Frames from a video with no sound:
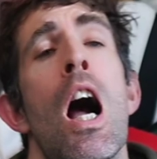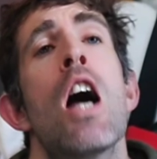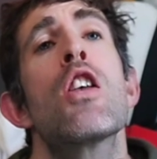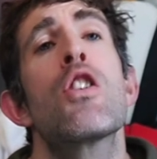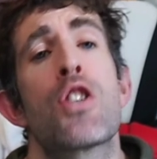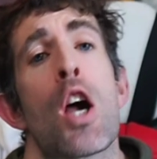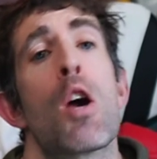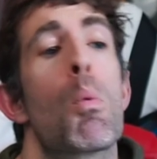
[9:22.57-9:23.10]

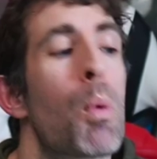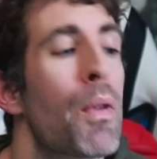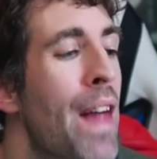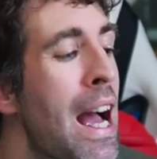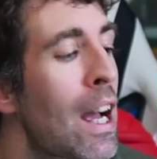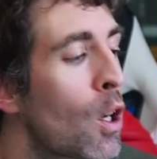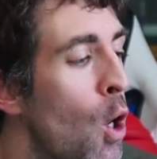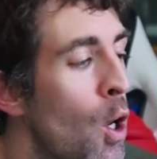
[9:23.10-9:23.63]
So with
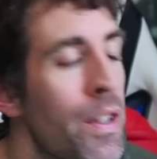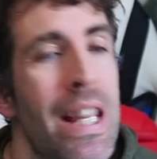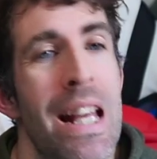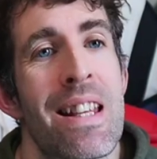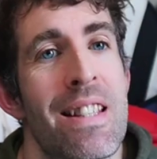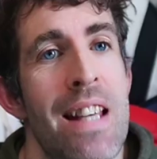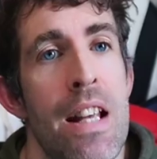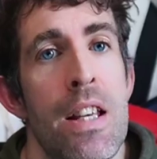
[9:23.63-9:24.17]
that content
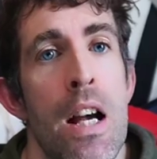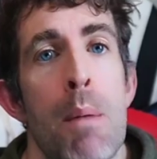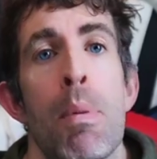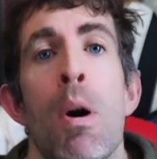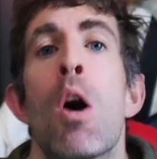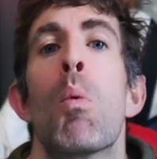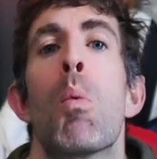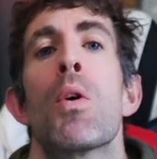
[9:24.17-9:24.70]
set up,
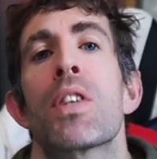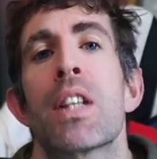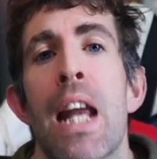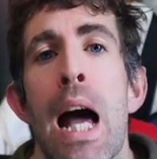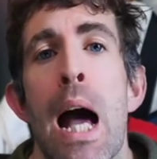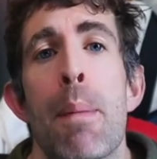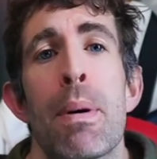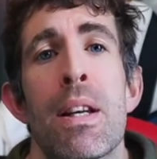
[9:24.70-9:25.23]
what's going to
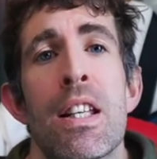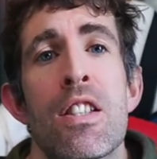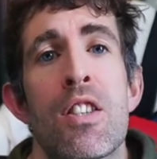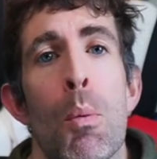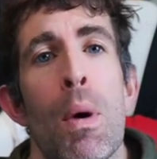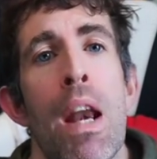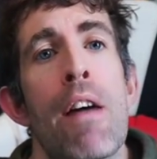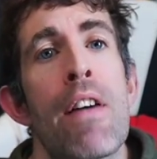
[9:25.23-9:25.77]
happen is that
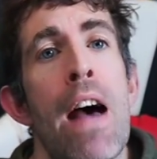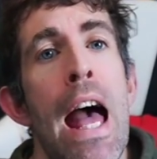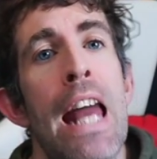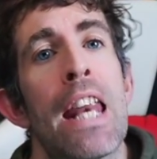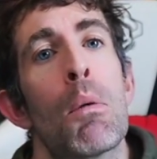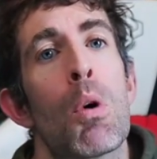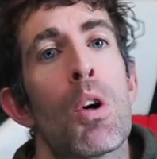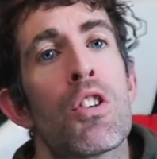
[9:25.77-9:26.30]
whenever
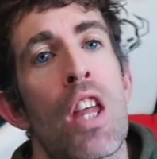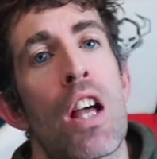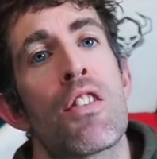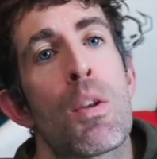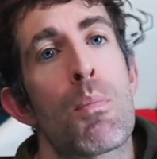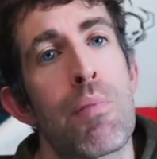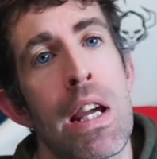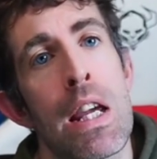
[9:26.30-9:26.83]
anyone does the
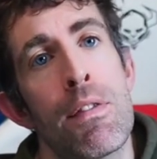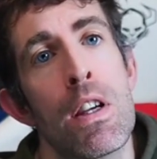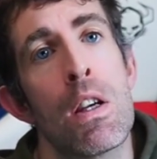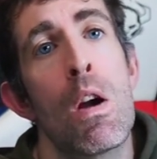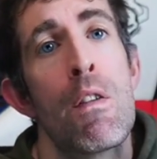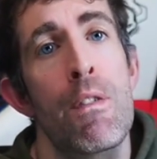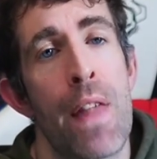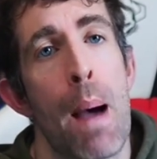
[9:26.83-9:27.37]
preview,
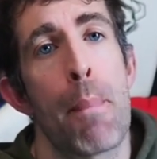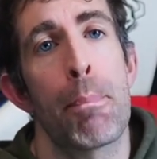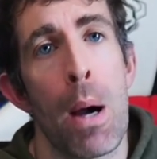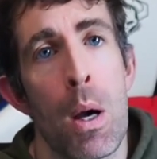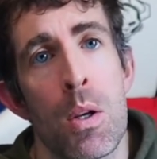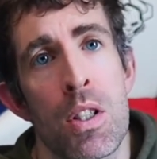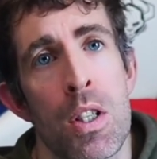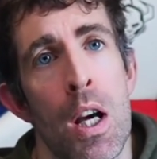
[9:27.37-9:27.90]
that
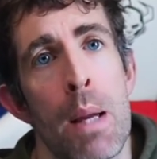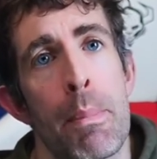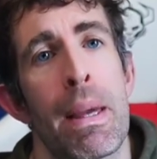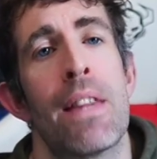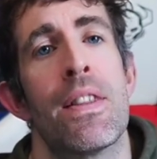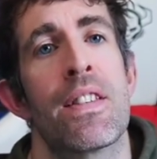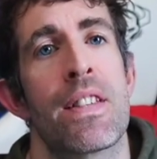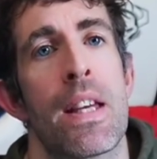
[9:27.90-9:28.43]
post type in
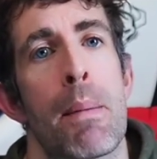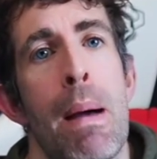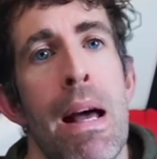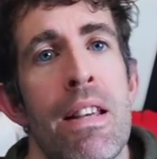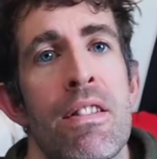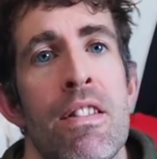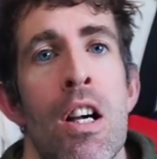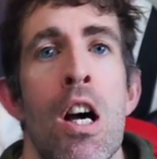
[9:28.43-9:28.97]
the
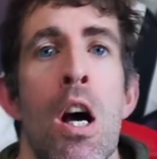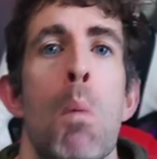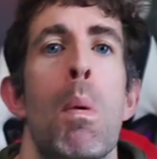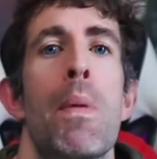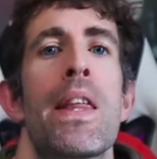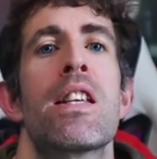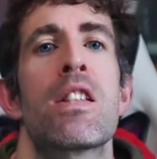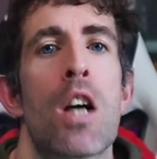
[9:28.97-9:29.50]
CMS, when
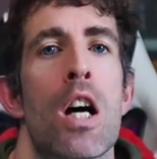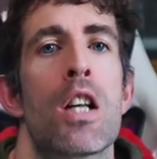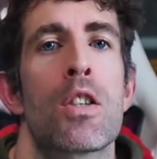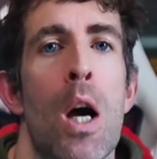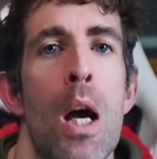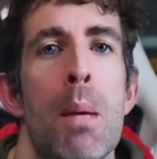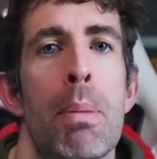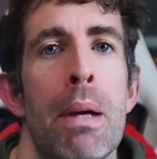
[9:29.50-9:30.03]
they start
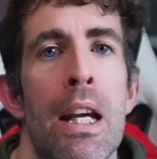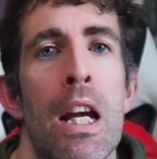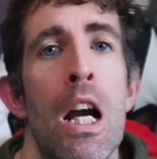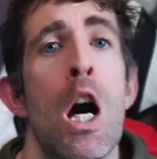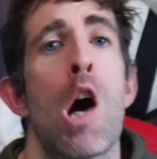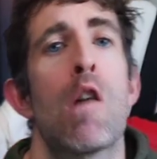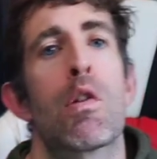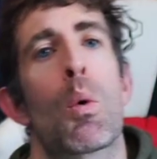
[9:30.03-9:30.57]
typing,
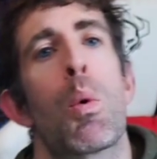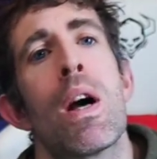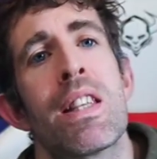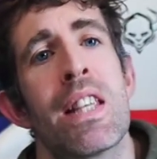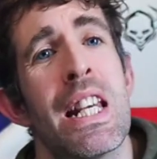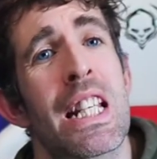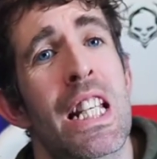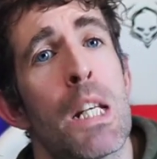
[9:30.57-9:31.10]
a request
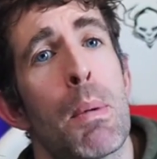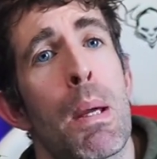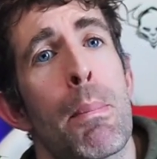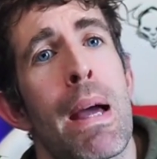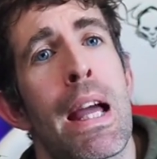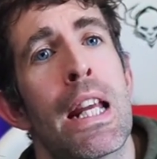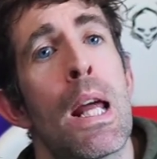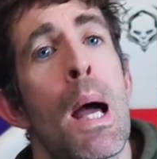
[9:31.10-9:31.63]
is going to be
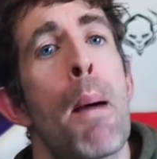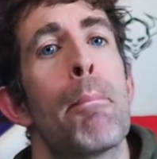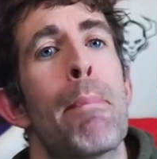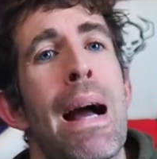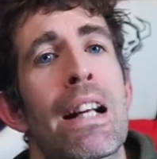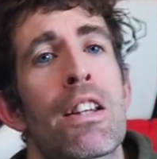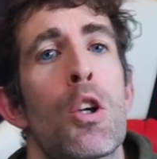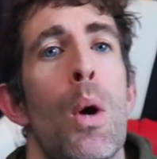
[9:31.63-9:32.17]
made
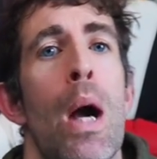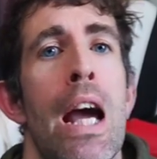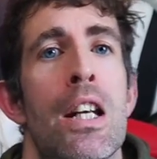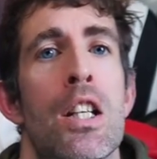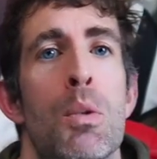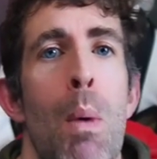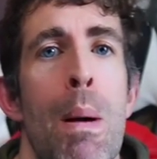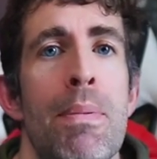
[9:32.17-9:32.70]
back to your
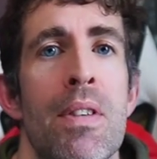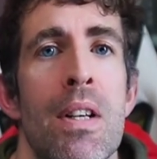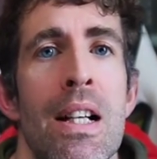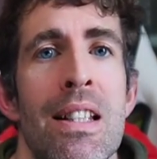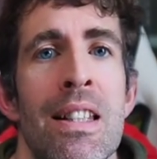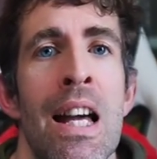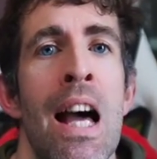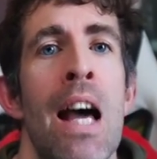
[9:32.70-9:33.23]
headless website.
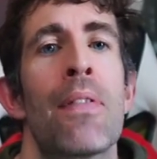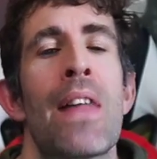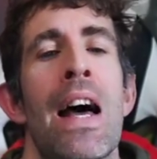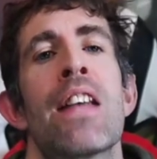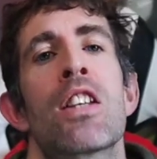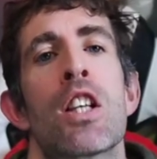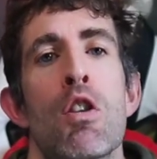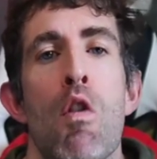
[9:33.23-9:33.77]
That's
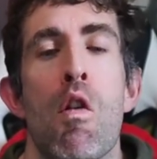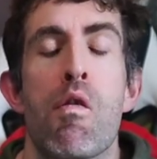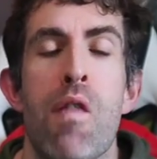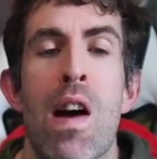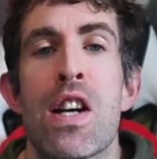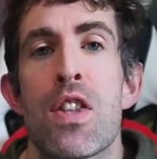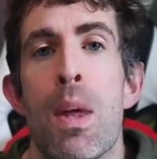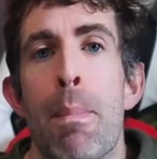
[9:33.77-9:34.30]
going to
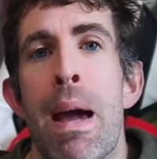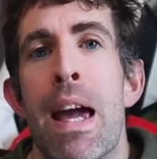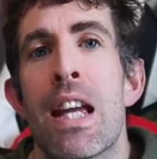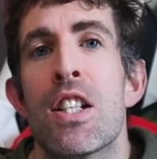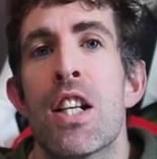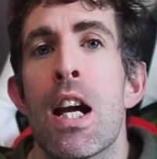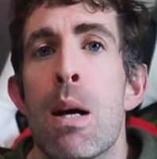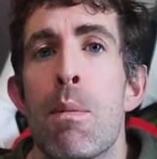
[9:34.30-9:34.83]
refresh the page
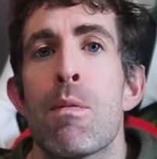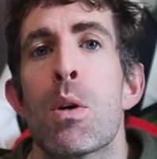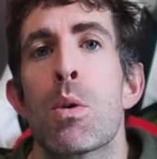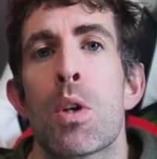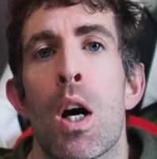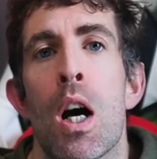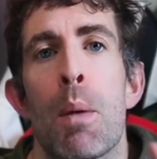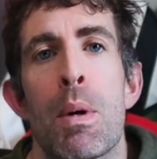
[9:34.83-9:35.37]
in real
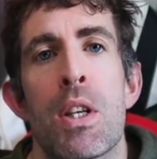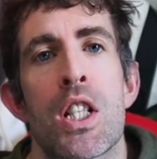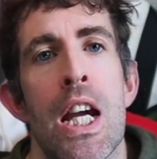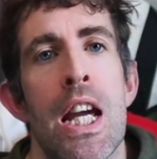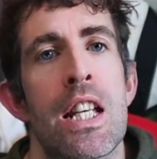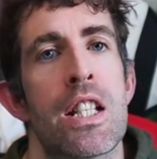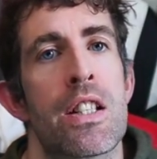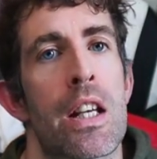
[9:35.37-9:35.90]
time when
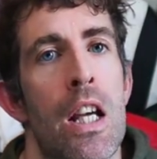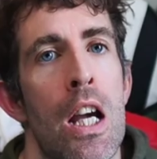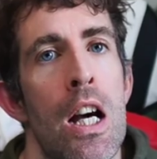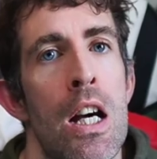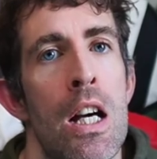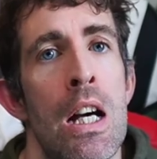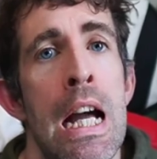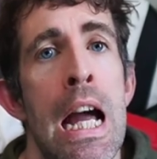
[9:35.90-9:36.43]
changes
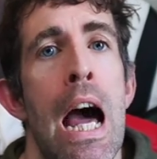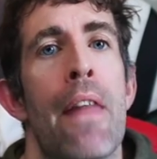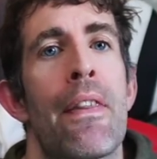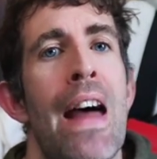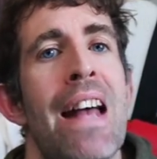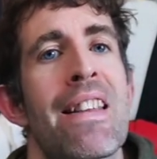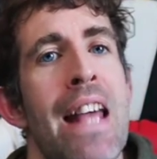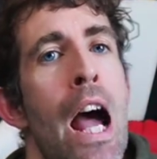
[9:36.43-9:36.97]
occur. And
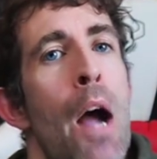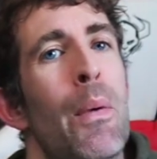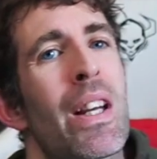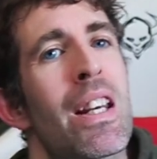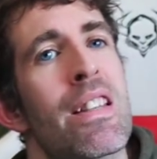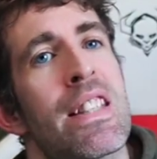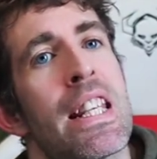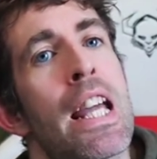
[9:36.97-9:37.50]
that's how we're going to
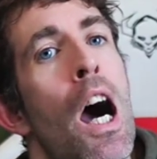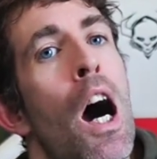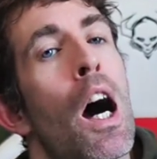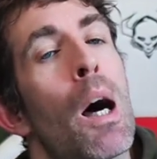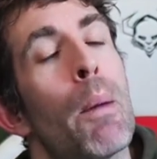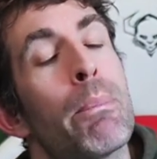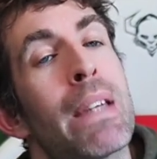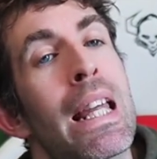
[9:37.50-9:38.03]
see our
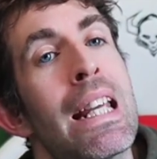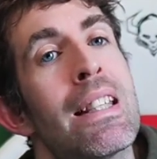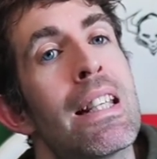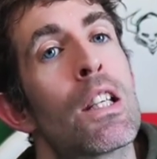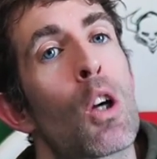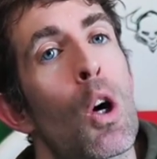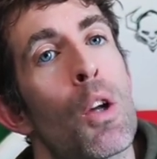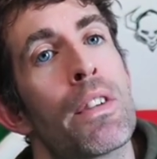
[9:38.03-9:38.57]
updated
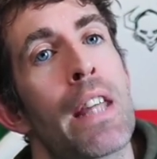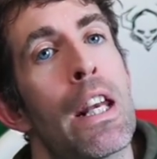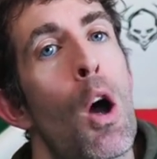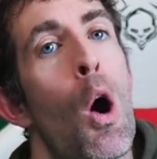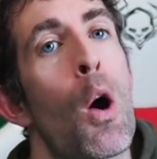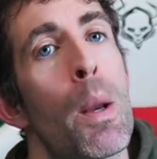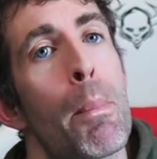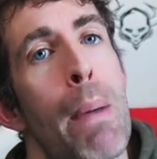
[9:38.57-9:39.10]
content
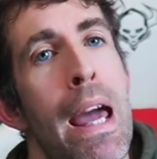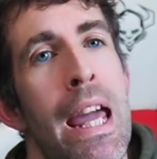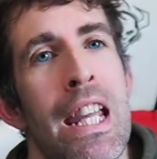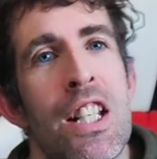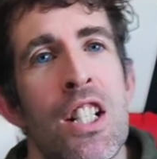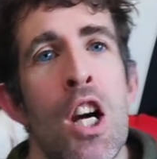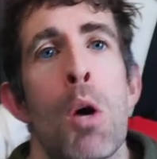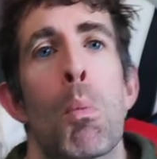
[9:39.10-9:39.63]
on a
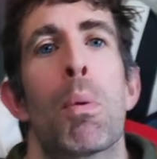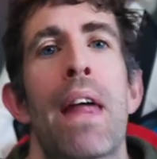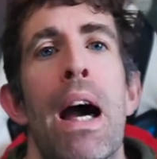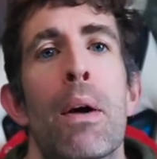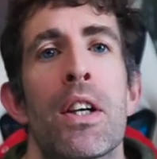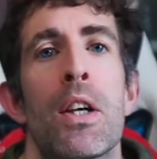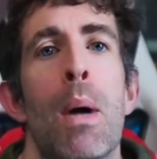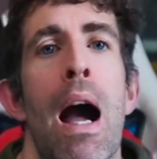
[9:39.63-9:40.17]
page without
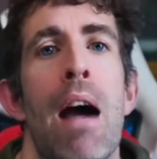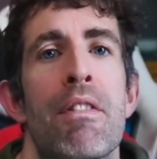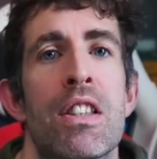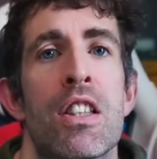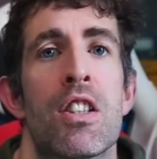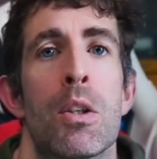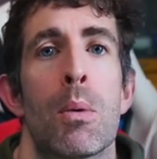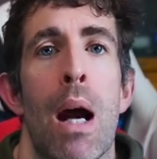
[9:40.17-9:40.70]
you having to
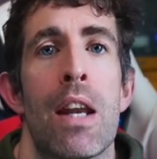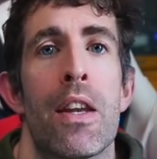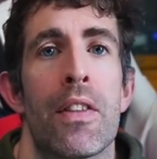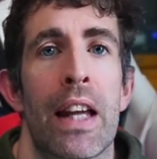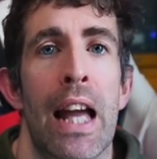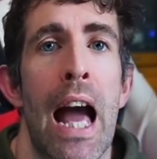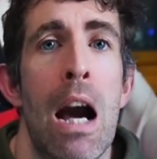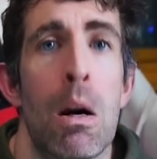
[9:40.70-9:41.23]
do anything
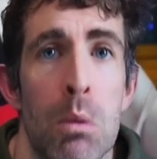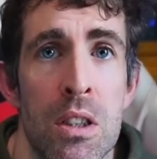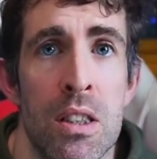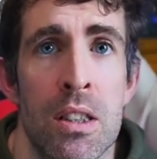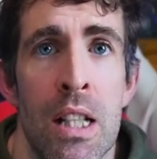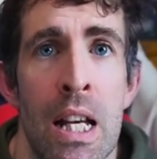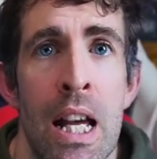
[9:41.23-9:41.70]
else.